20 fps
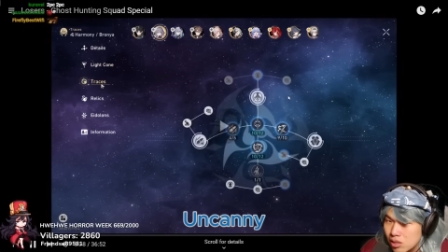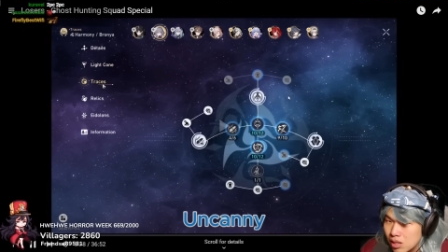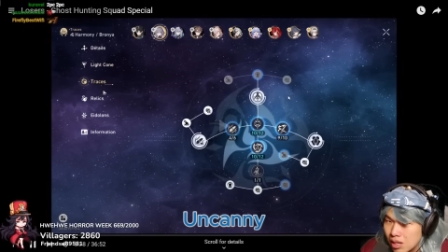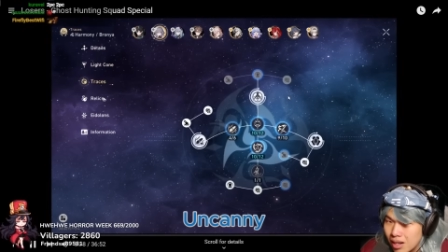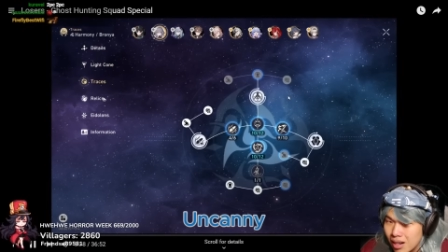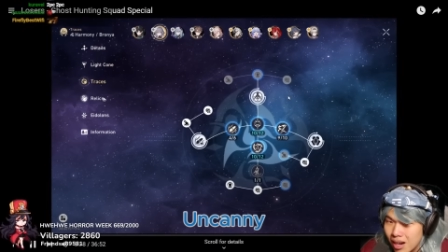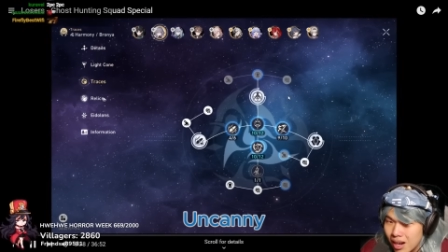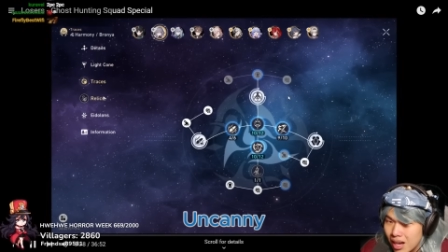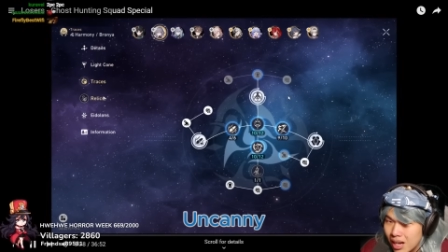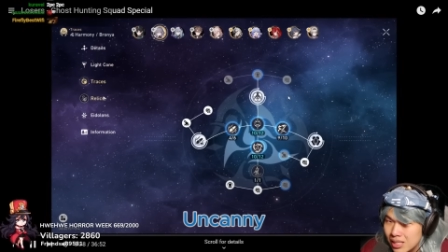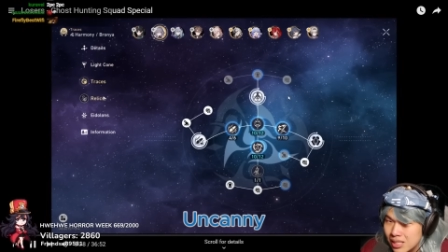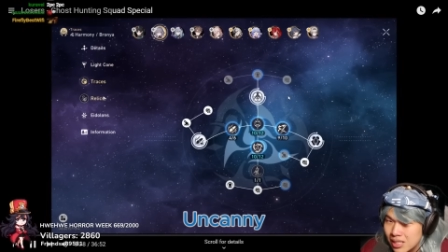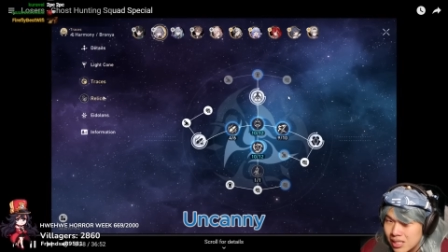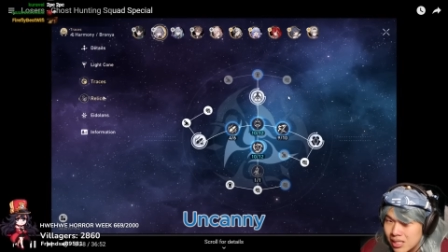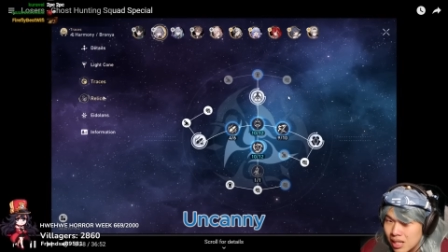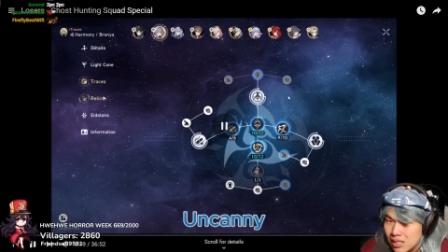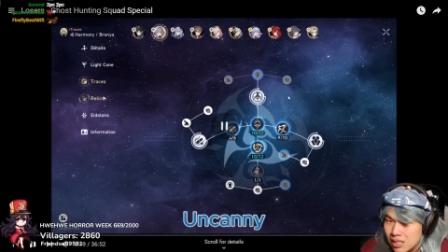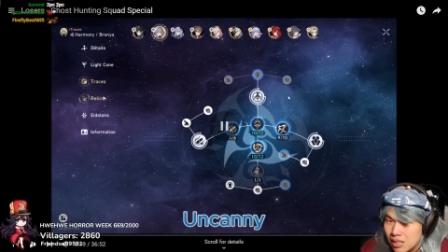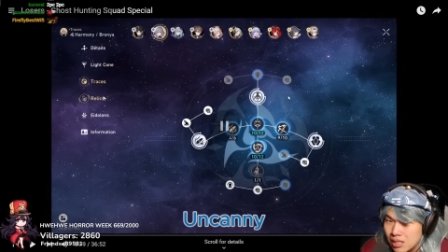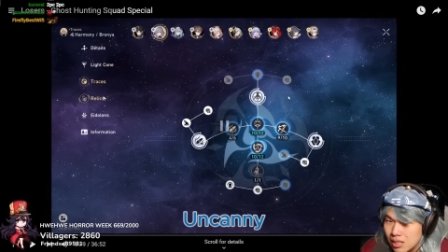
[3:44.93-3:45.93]
Classic
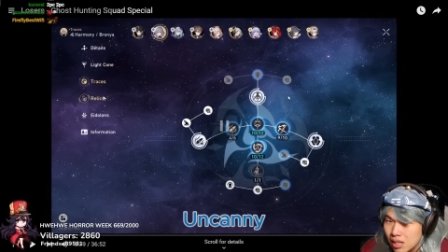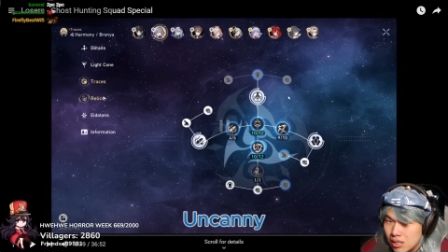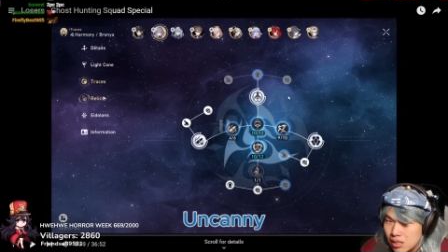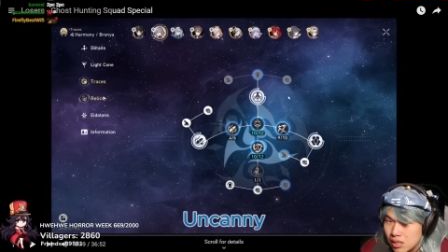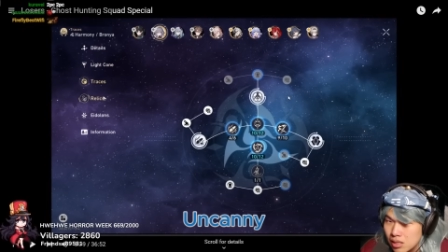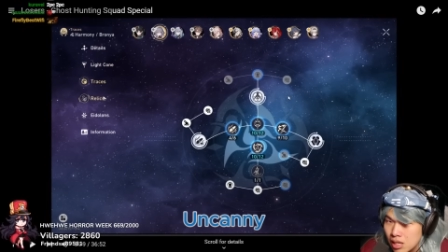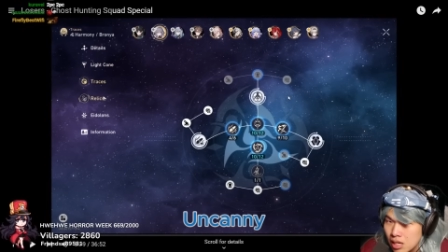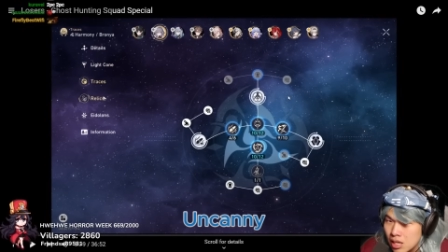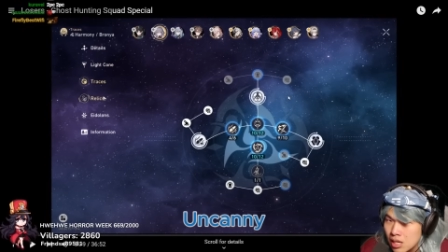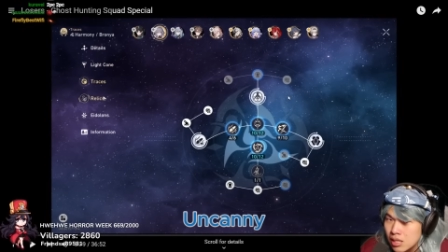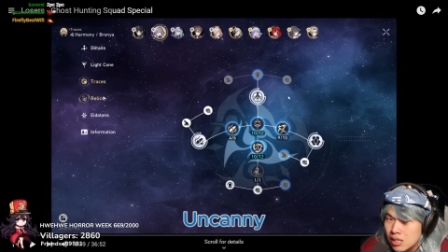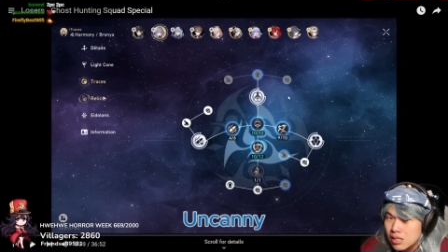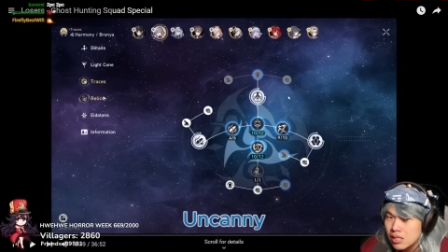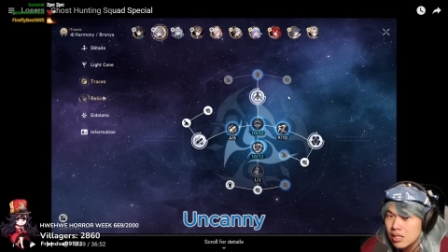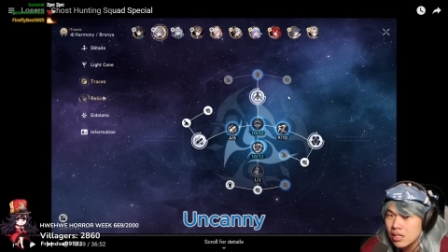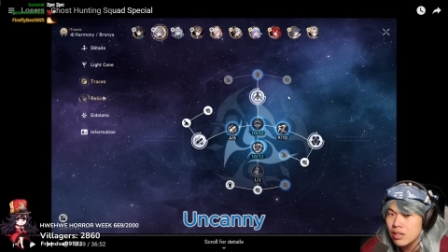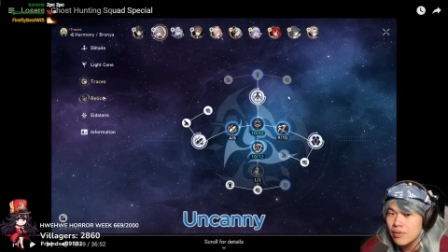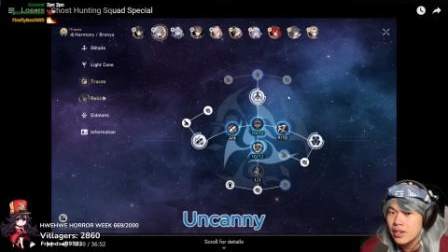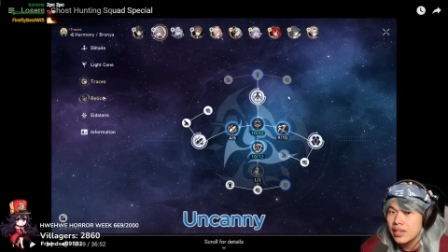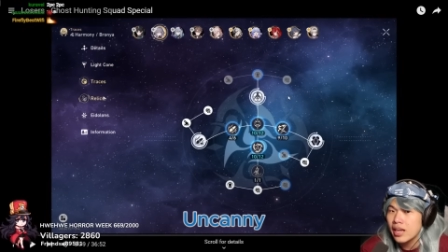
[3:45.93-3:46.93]
Danzanzan.
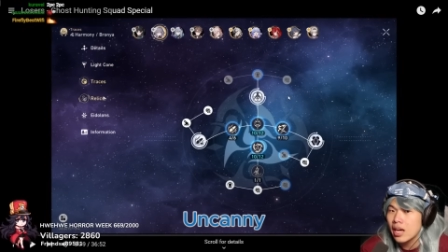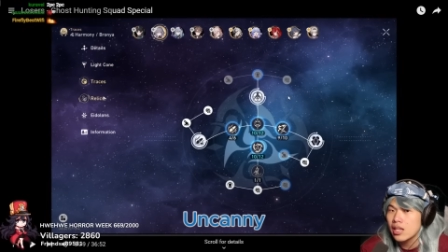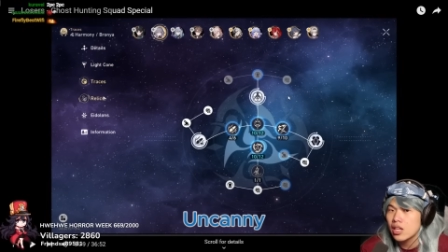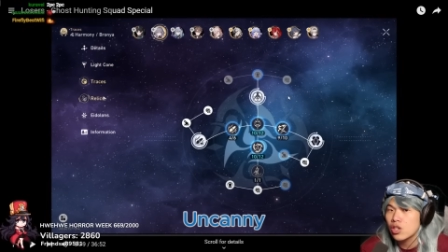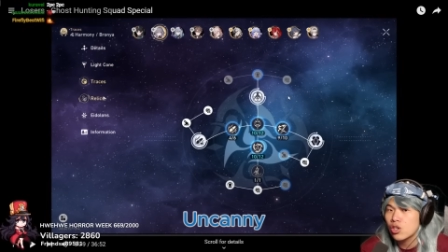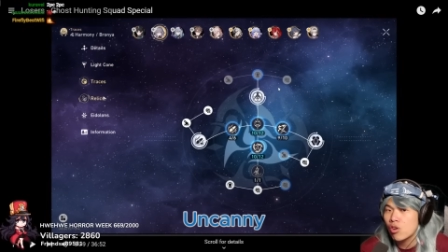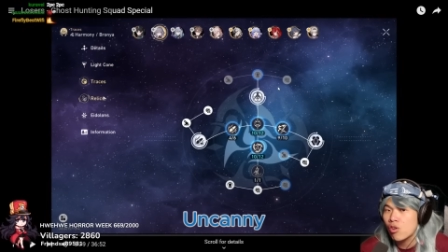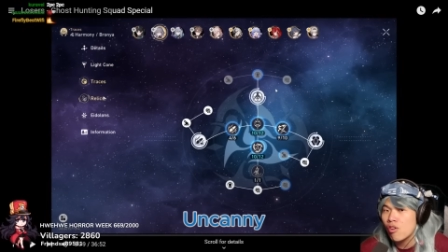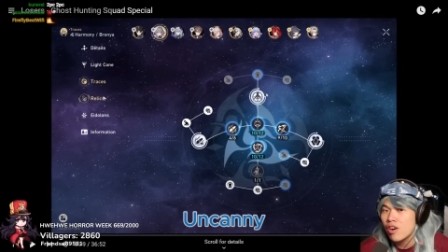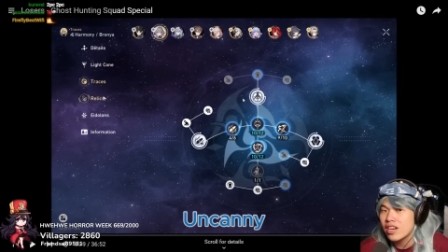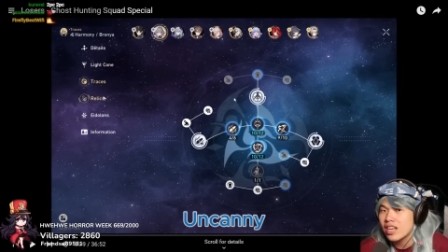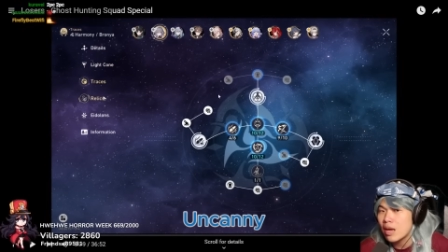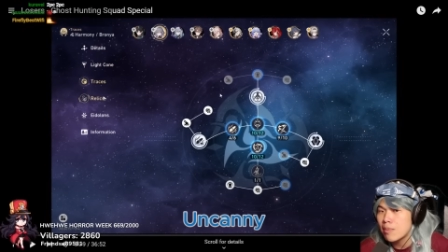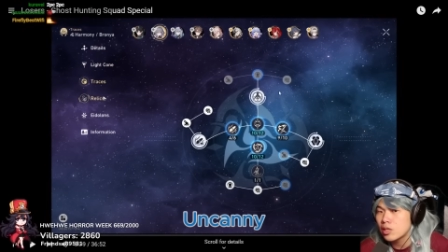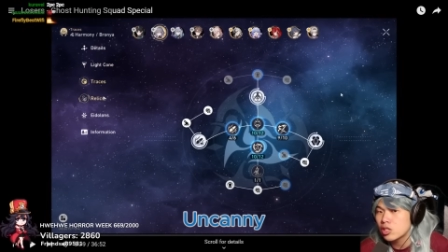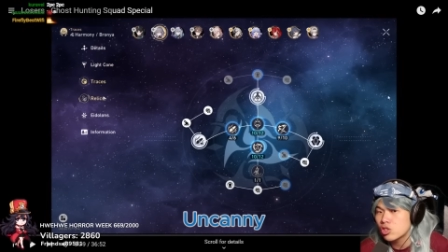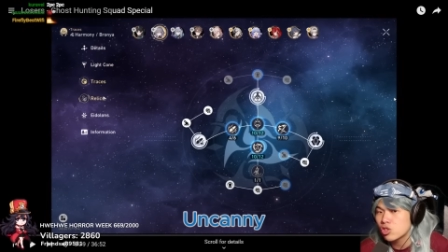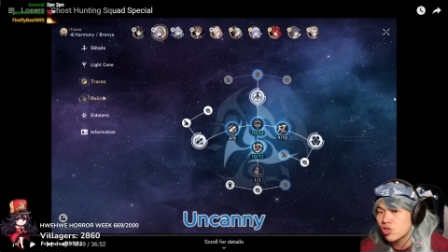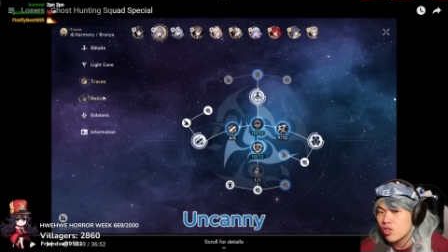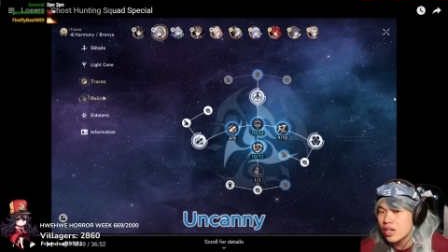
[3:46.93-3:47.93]
Didn't even get the crit
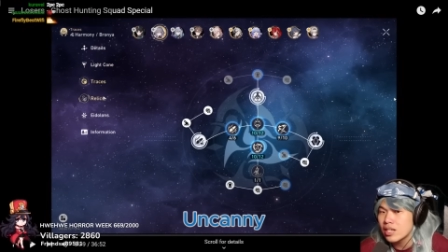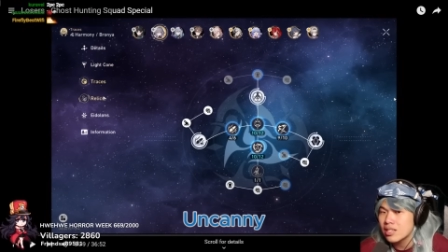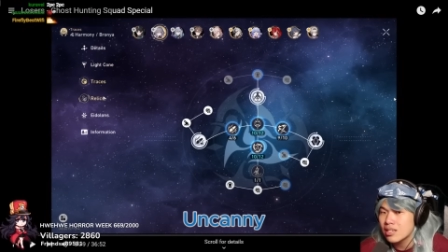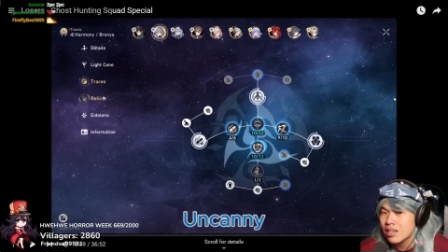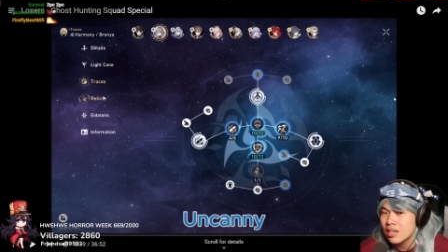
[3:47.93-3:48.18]
damage trace